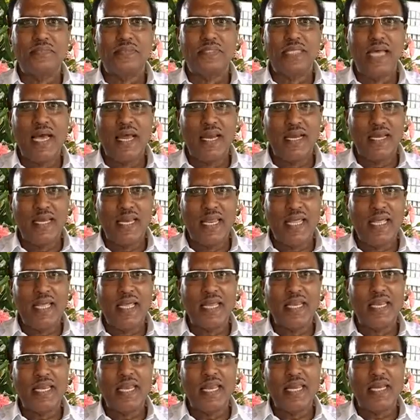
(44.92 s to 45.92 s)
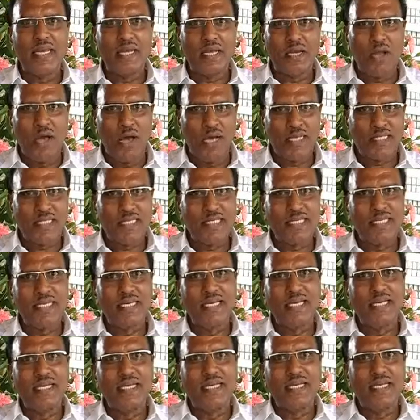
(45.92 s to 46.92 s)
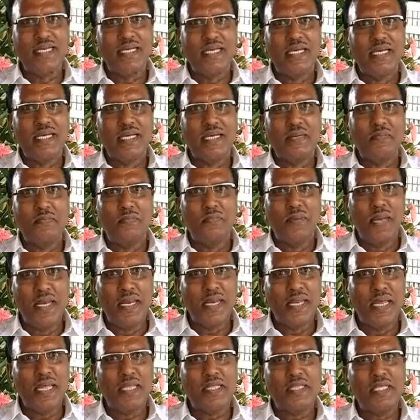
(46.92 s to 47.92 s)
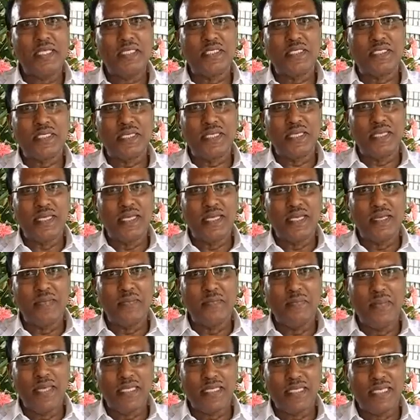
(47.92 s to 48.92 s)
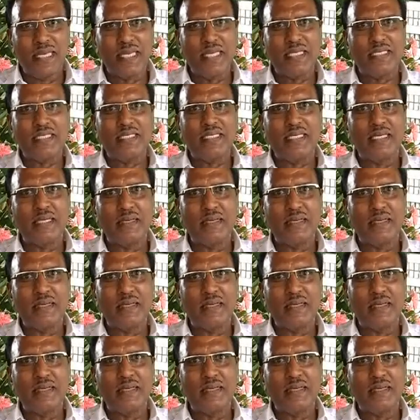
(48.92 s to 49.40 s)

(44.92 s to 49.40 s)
they have taken a task bringing this message,